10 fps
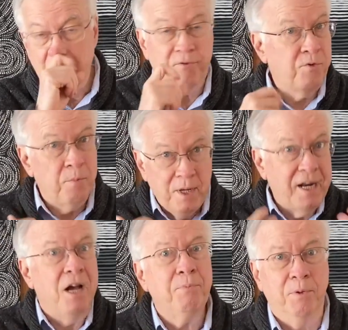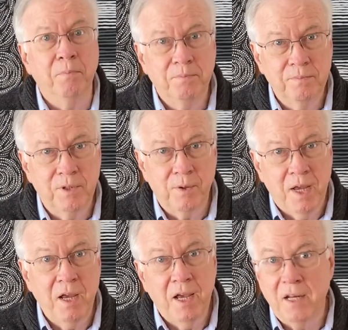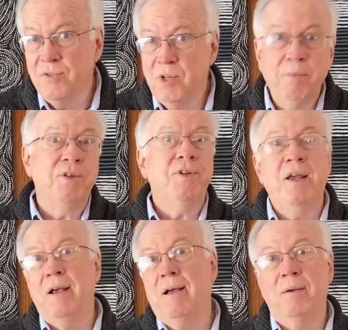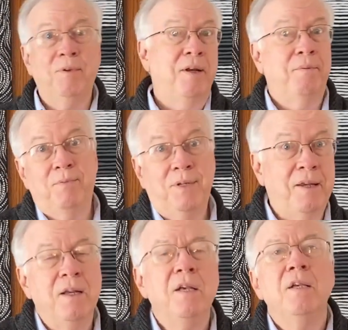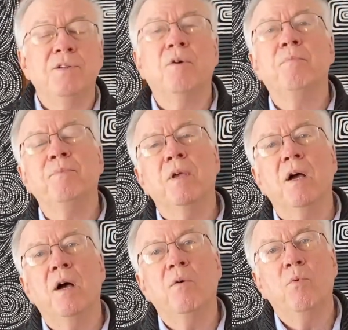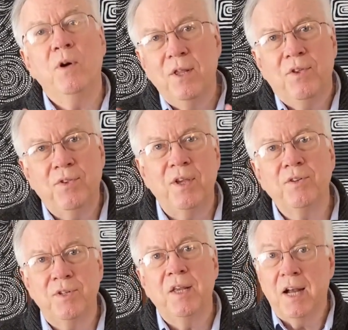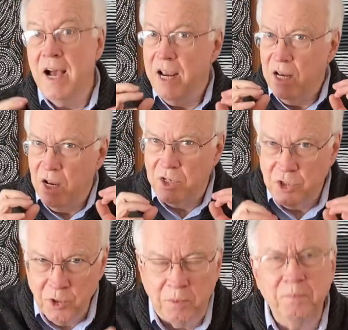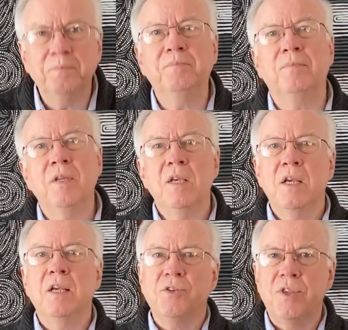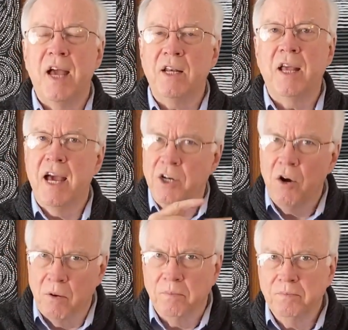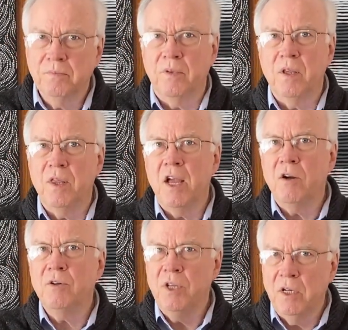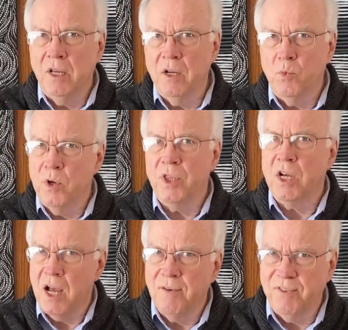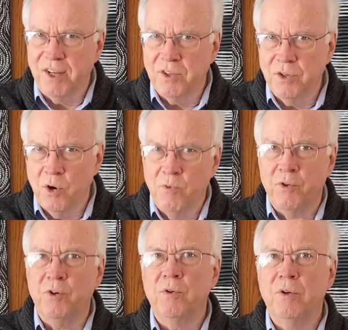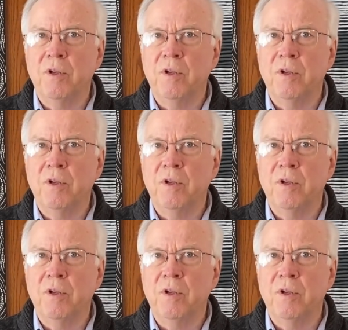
for me to help them. Okay, and if somebody's saying I'm not upset, so one of the things that I assume is that at home they are dealing with a conflict over